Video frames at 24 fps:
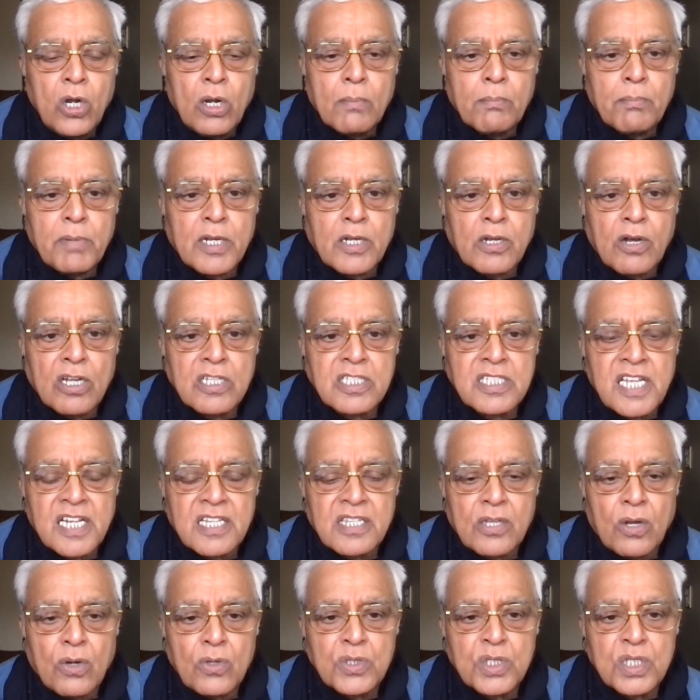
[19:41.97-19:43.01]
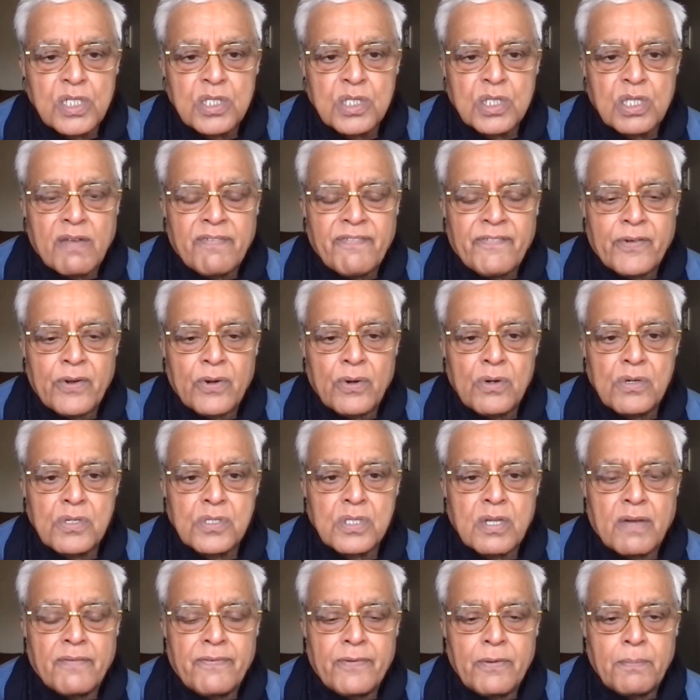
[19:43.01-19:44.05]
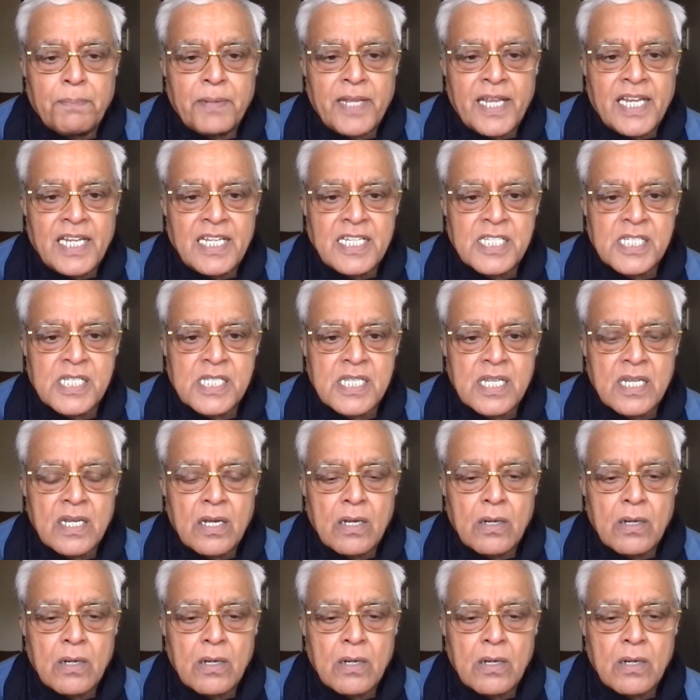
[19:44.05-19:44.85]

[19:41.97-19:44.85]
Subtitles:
because there are thousands of crores of rupees